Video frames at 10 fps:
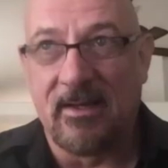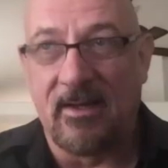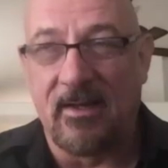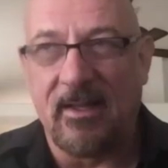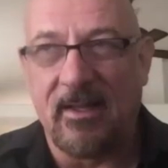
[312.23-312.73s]

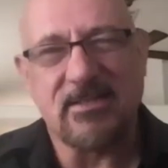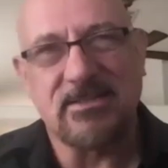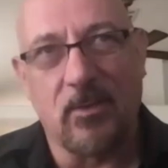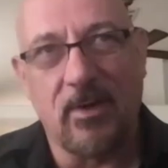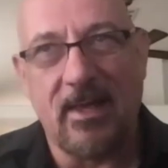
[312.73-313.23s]
and
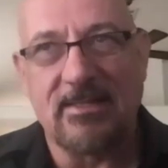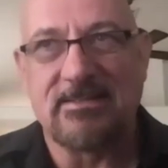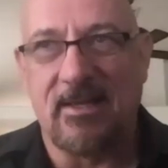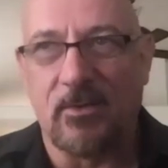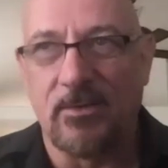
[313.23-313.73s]
actually we're not in
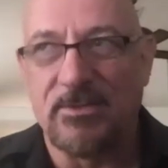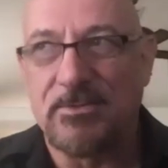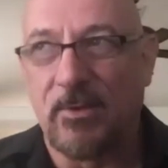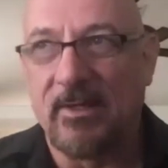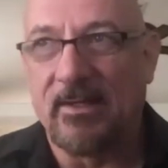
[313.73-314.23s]
Santa Cruz,
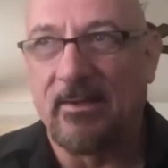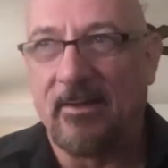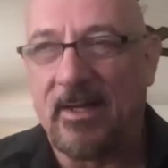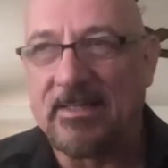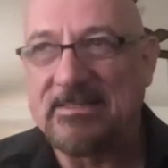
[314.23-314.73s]
we're in
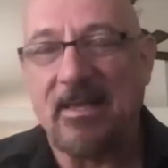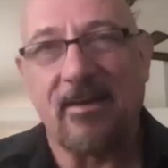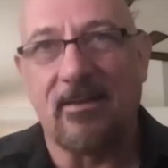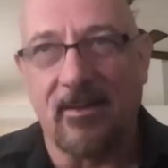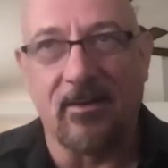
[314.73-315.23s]
Santa
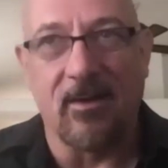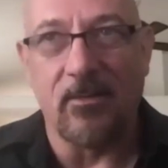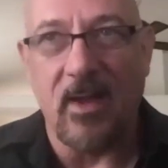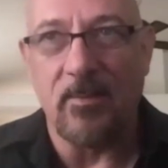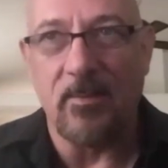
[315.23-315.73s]
Clara,
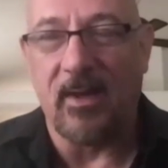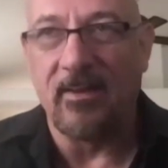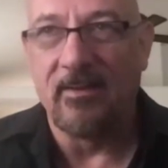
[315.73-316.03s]
right by